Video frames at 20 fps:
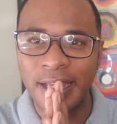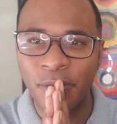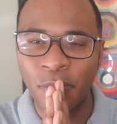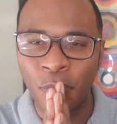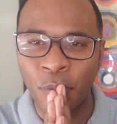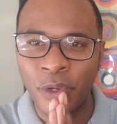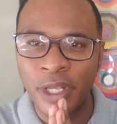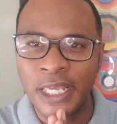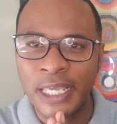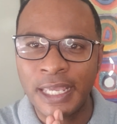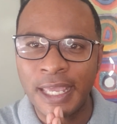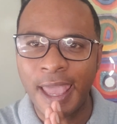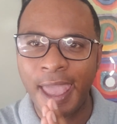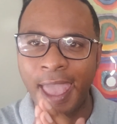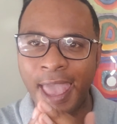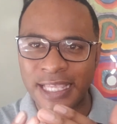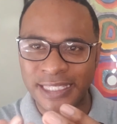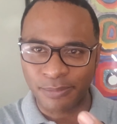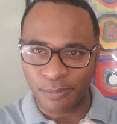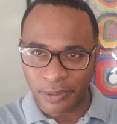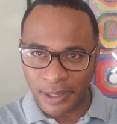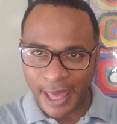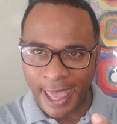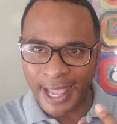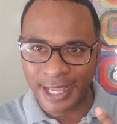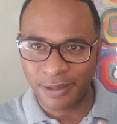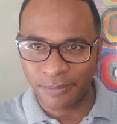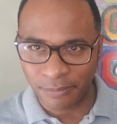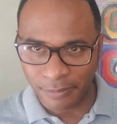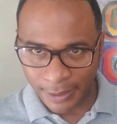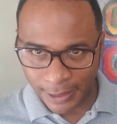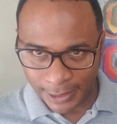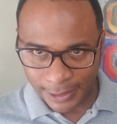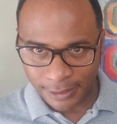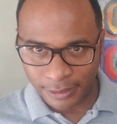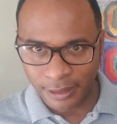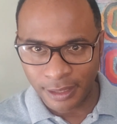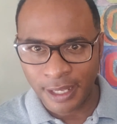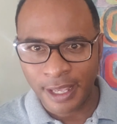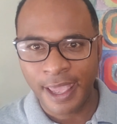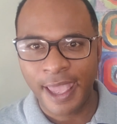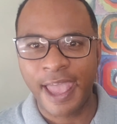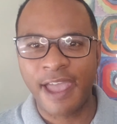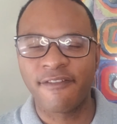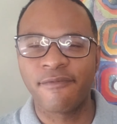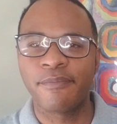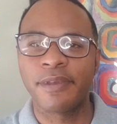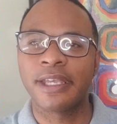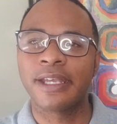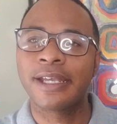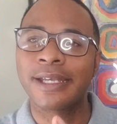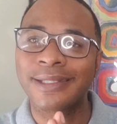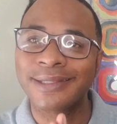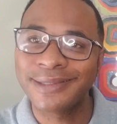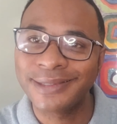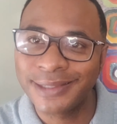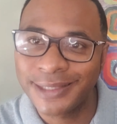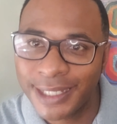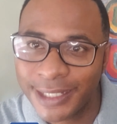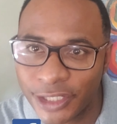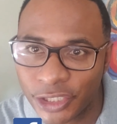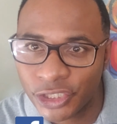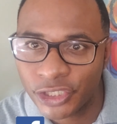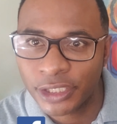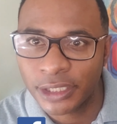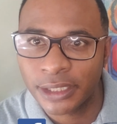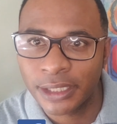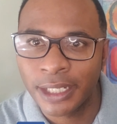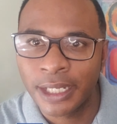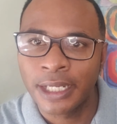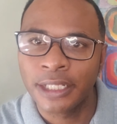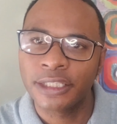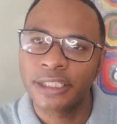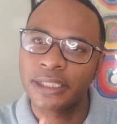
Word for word: we as Black men have been conditioned